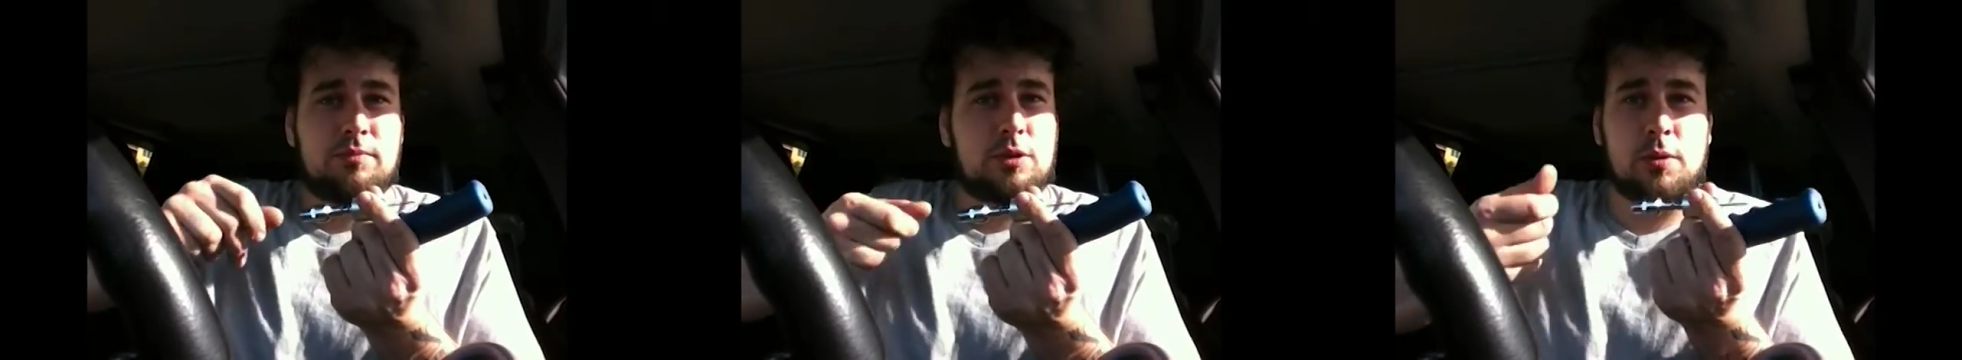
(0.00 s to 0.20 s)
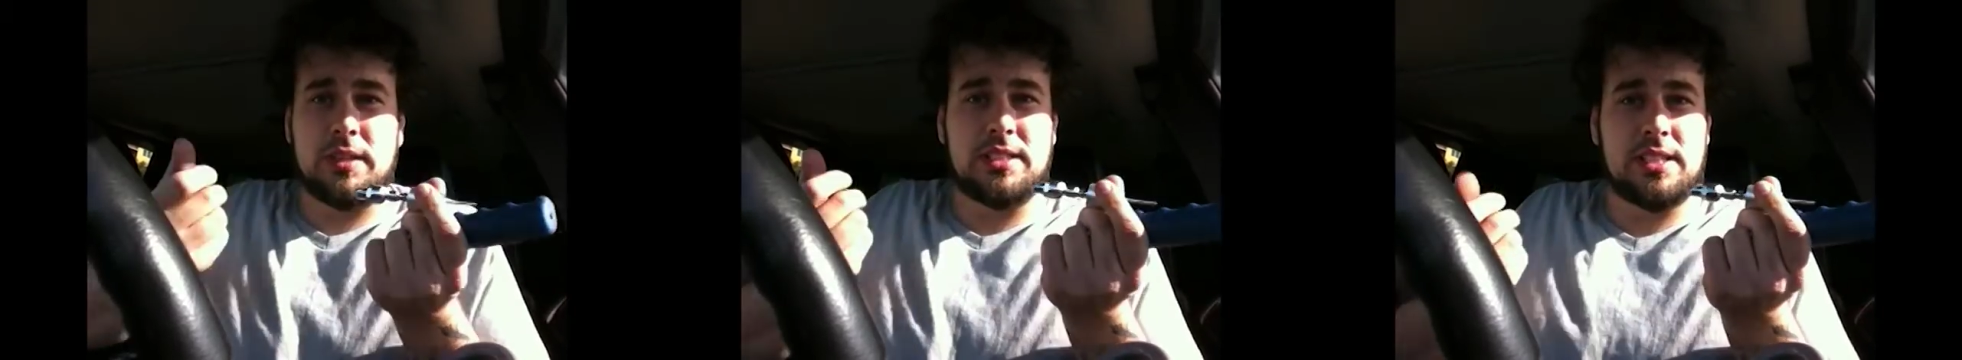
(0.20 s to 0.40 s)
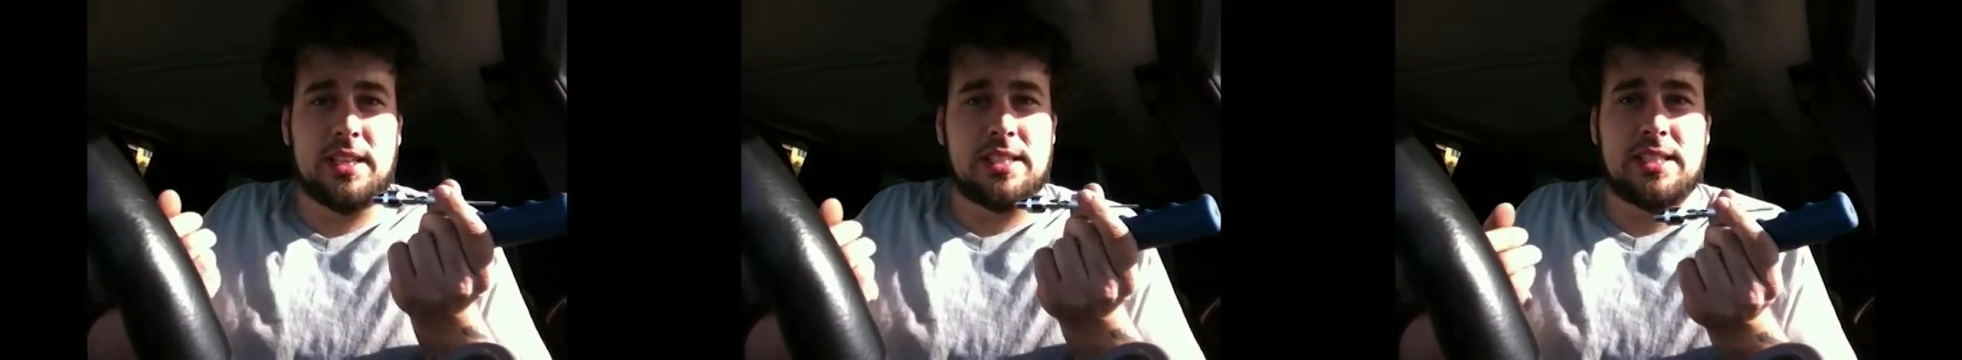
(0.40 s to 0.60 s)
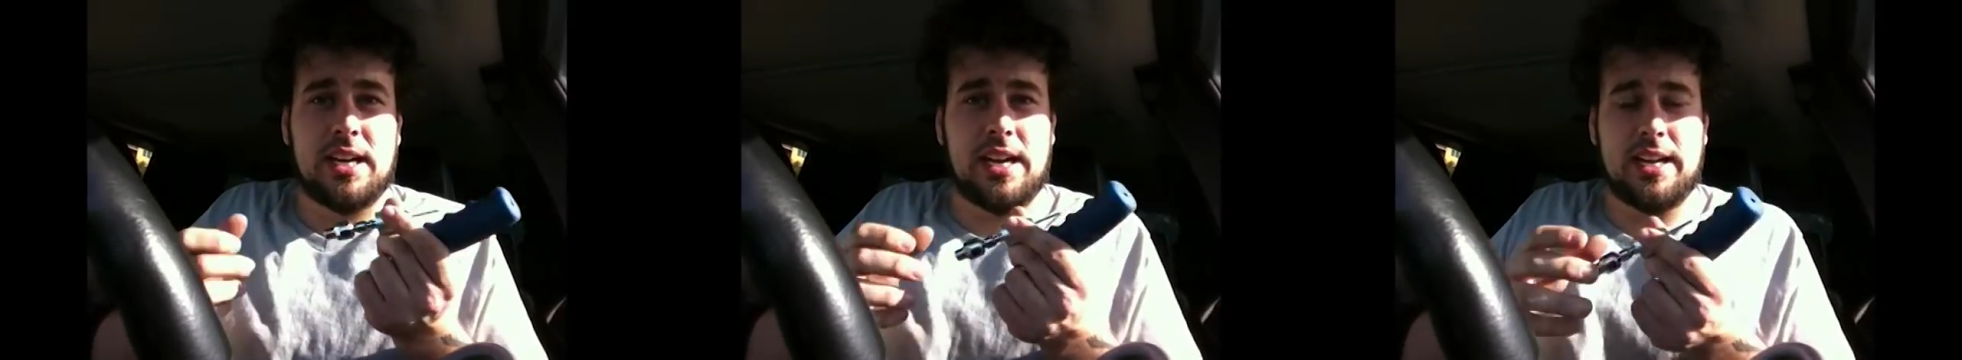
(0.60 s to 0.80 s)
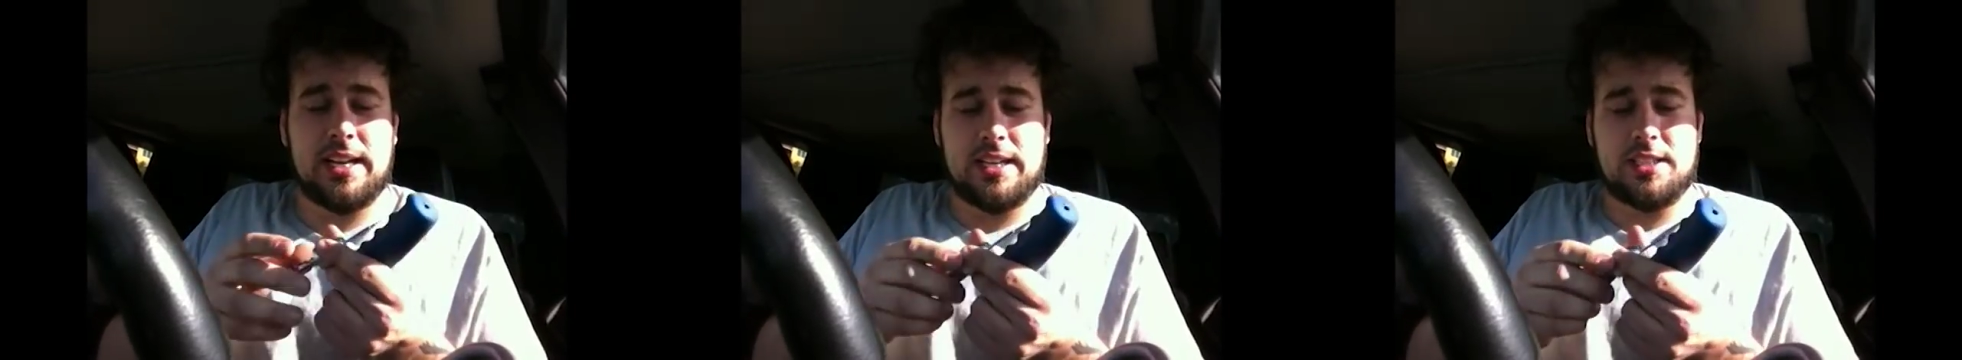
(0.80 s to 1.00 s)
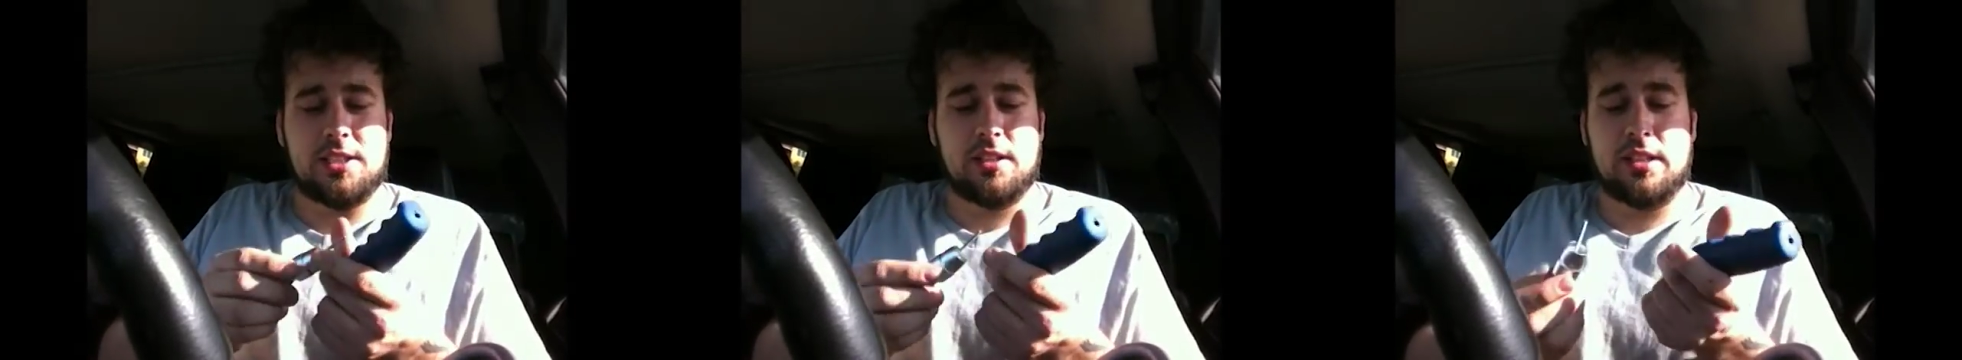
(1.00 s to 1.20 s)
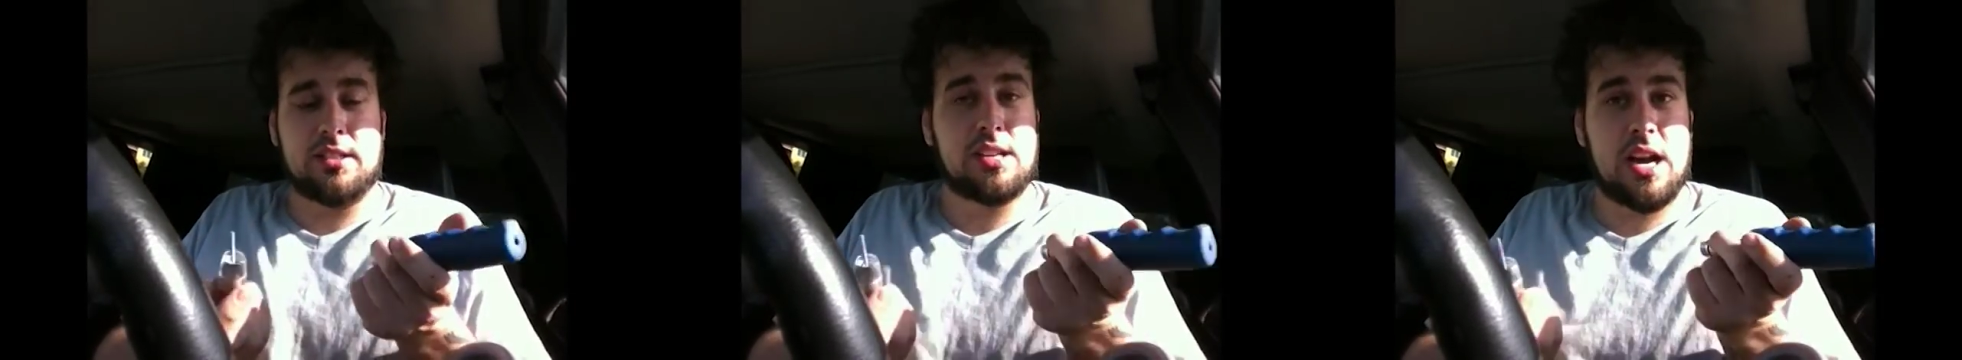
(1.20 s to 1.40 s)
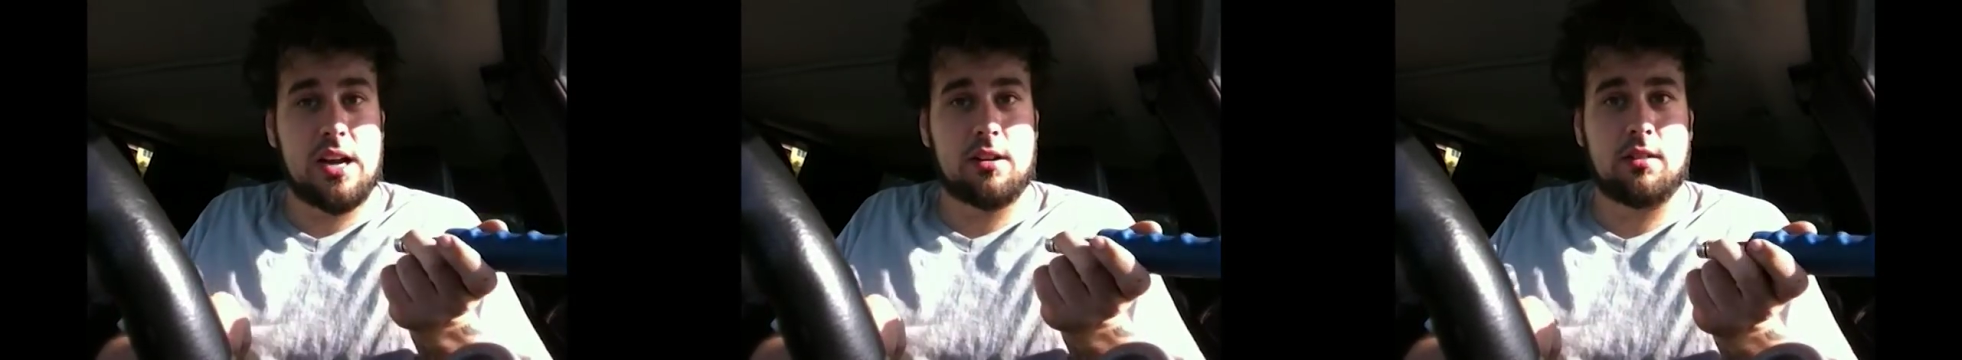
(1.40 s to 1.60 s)
twisted it tight until the
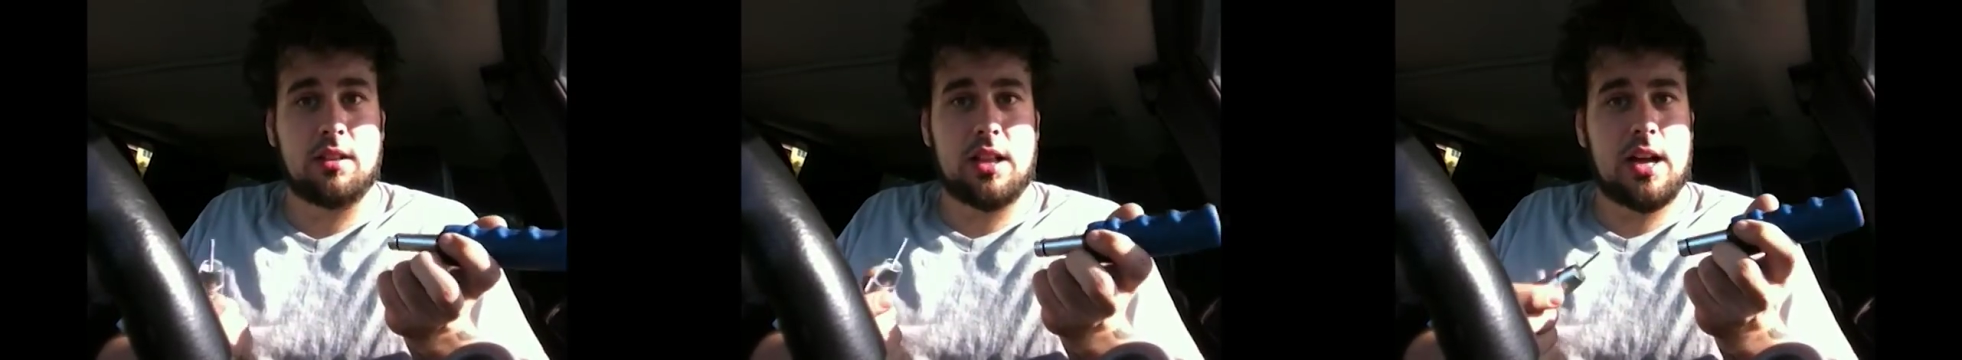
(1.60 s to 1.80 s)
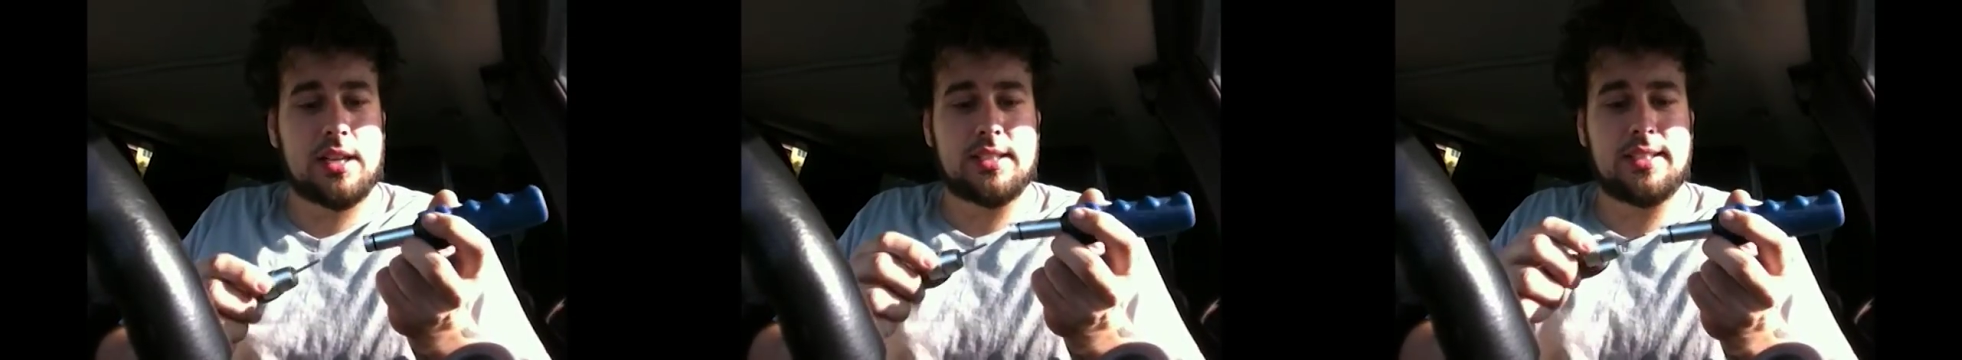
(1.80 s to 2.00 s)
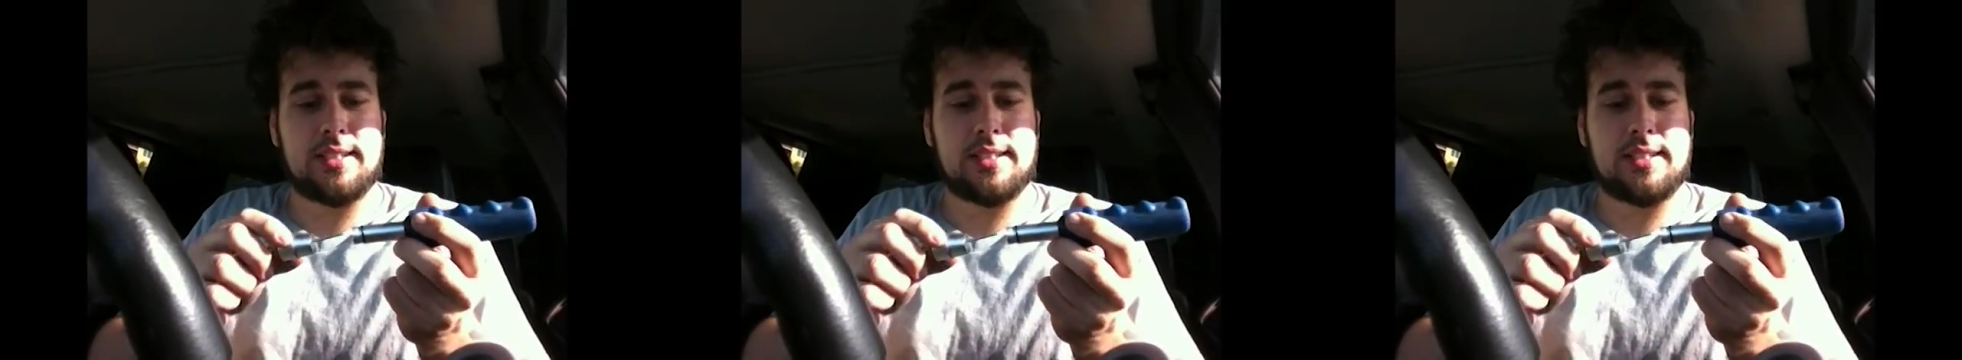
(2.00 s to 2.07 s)
toggle locked